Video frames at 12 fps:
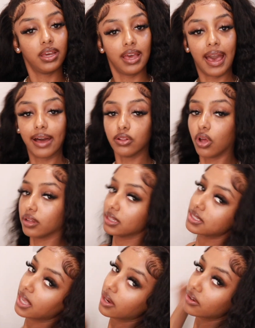how long this
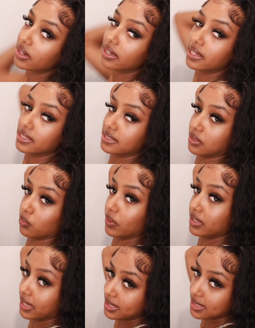hair is and what
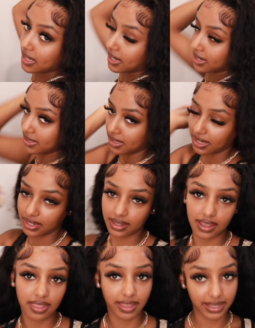density it is and
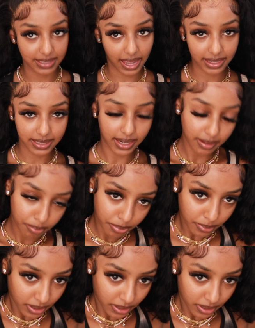the exact type.